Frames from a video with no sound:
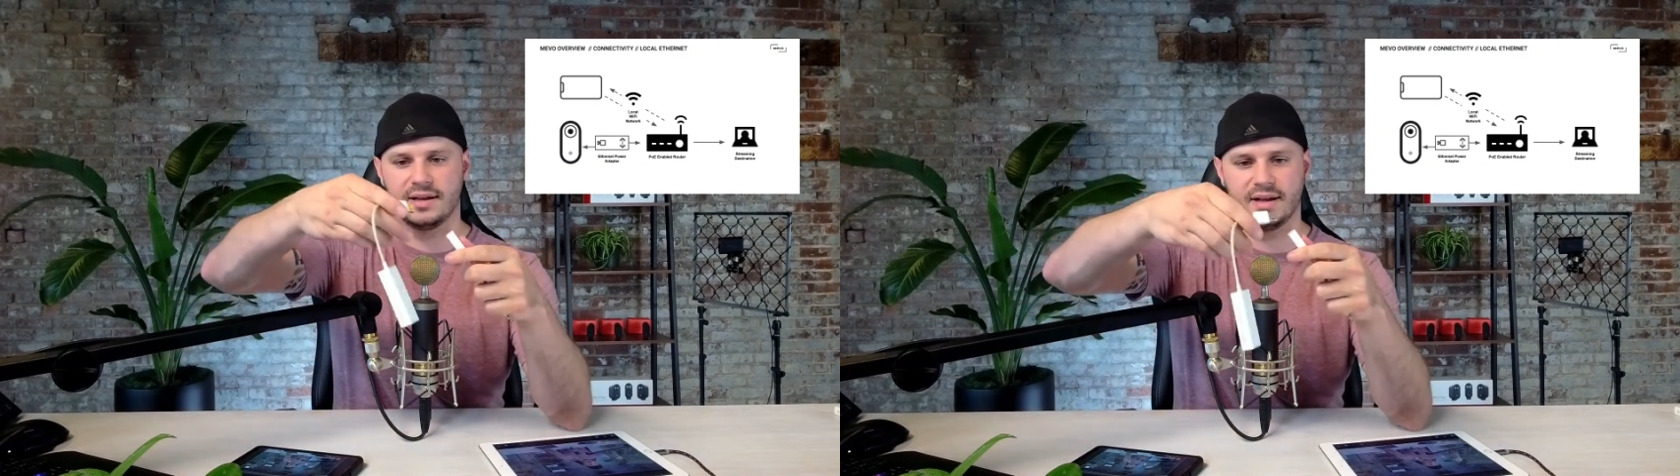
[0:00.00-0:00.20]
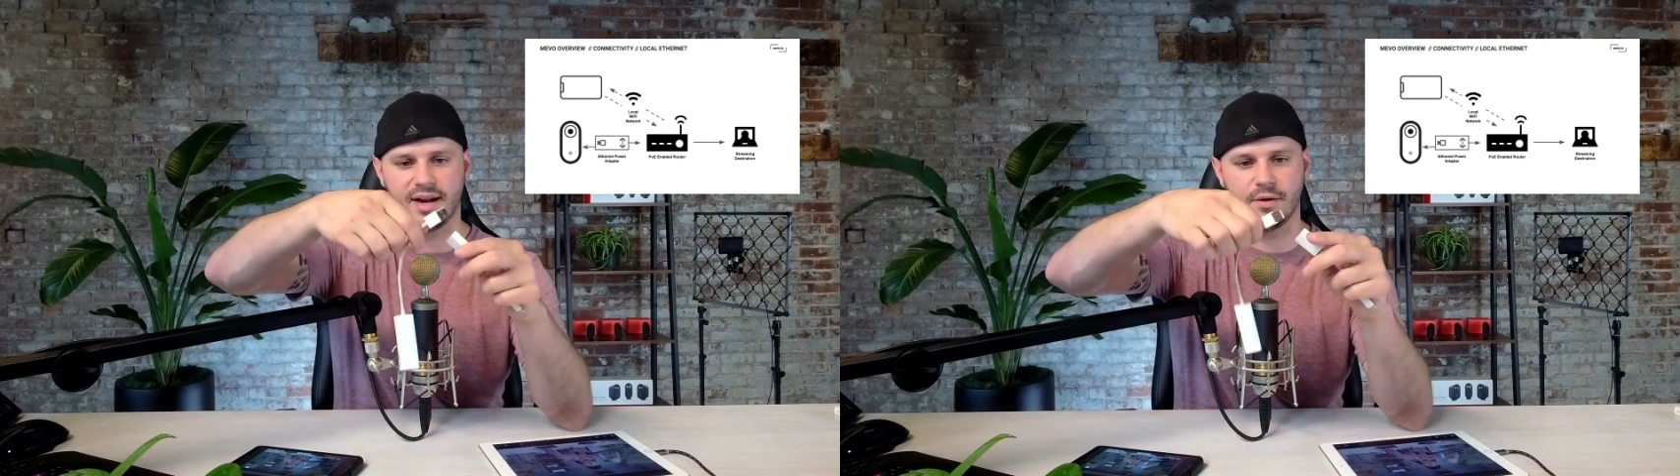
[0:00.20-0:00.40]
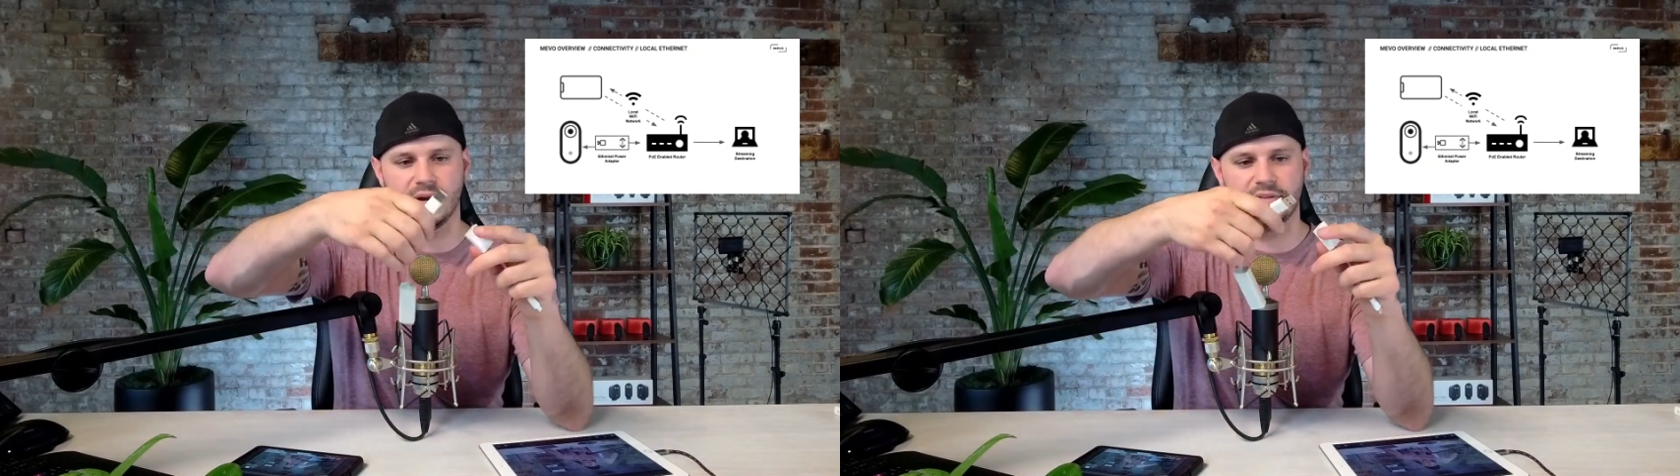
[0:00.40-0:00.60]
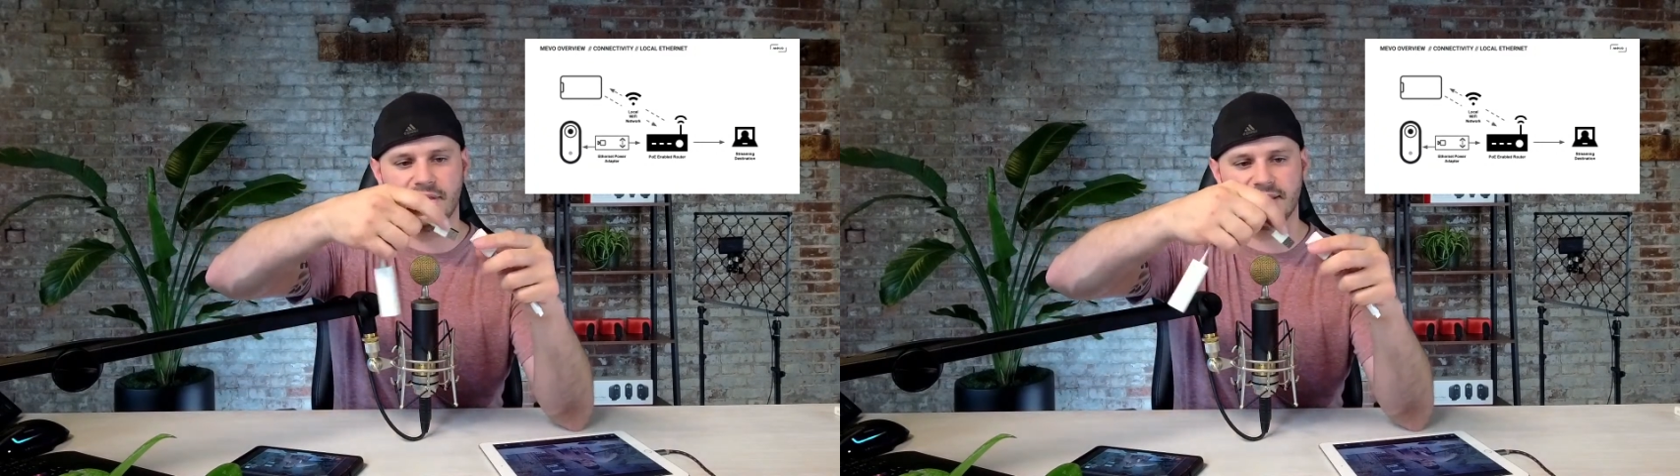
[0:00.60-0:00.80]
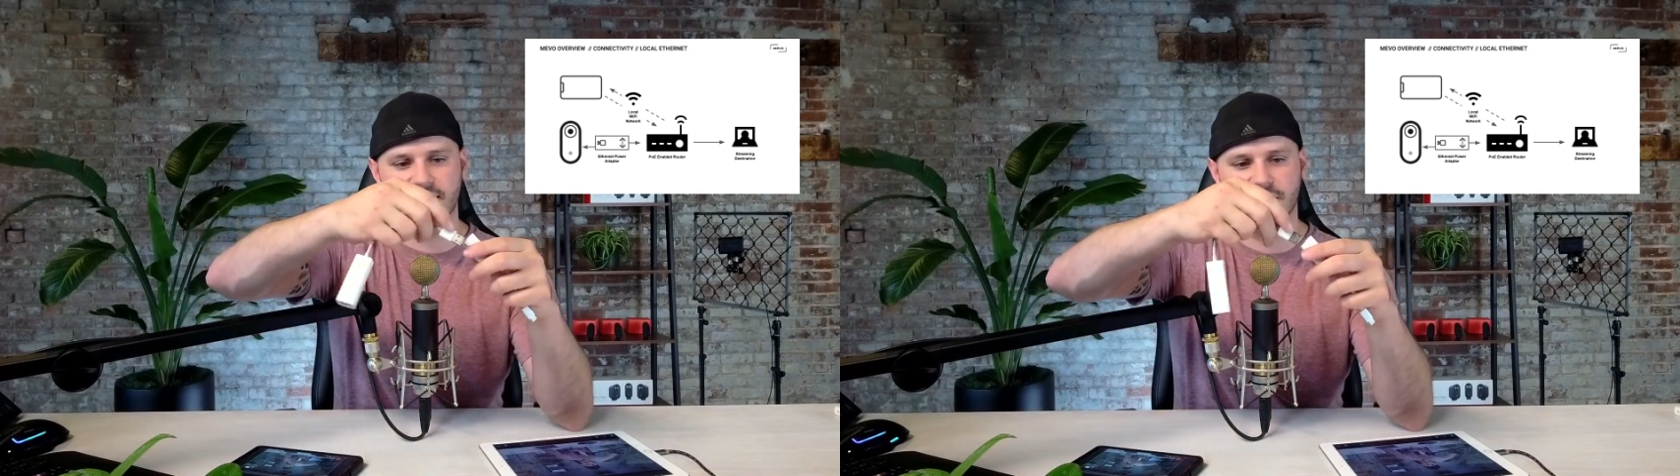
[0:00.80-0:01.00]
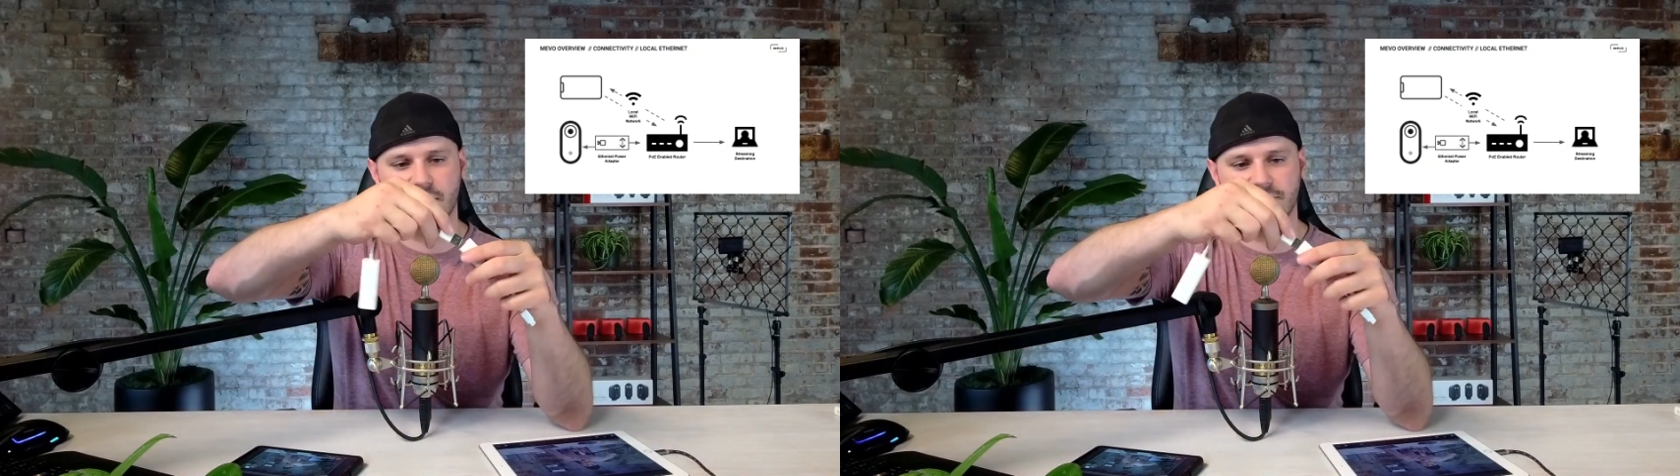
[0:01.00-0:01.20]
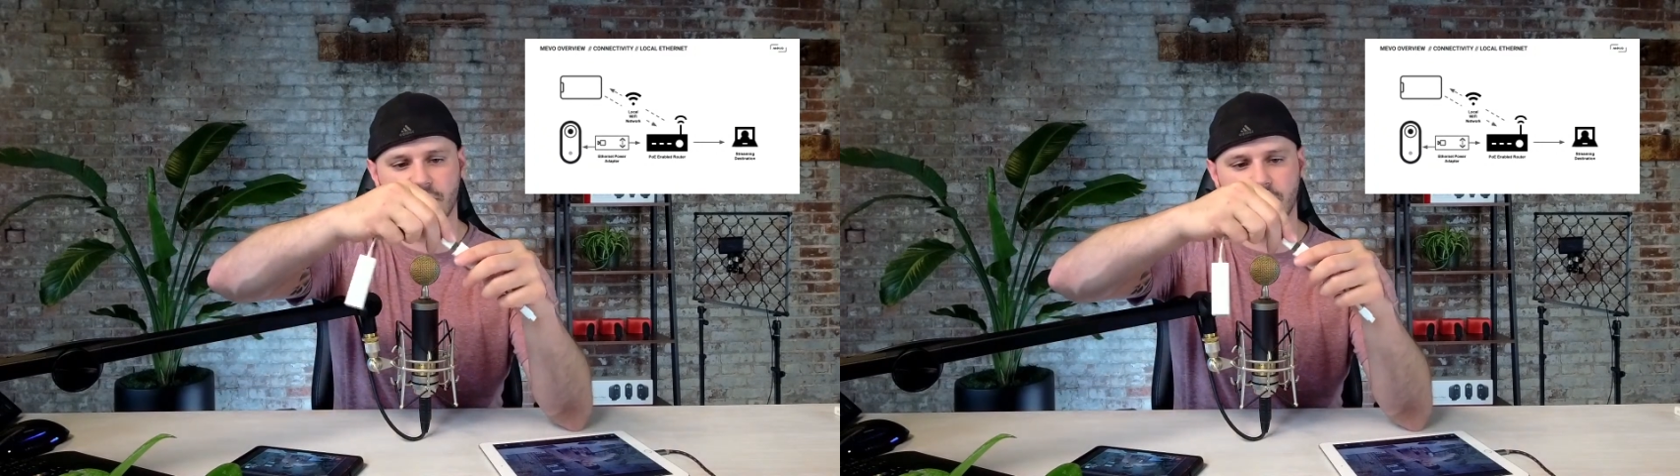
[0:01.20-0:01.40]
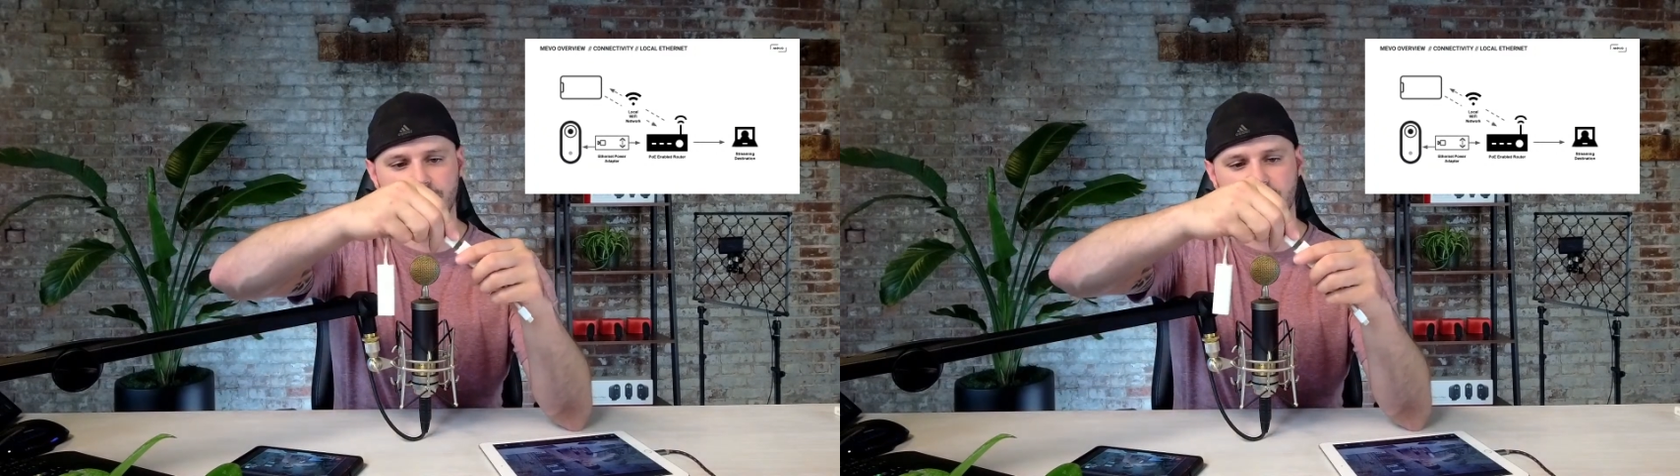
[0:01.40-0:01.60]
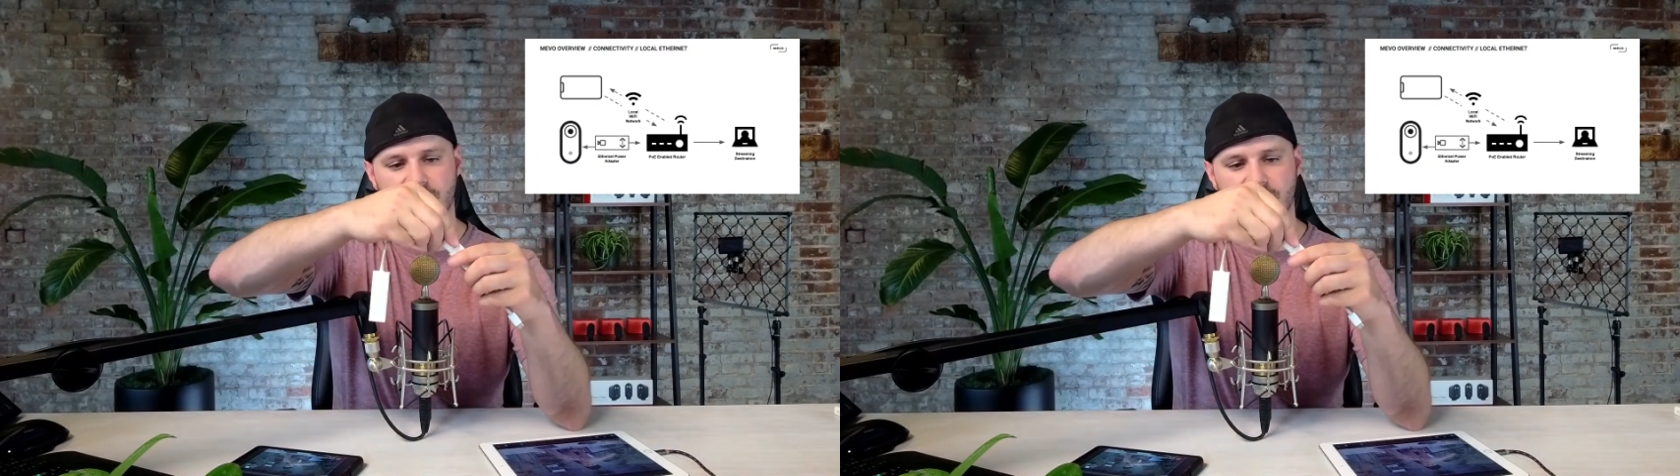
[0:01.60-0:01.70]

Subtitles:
and I ran this into my phone,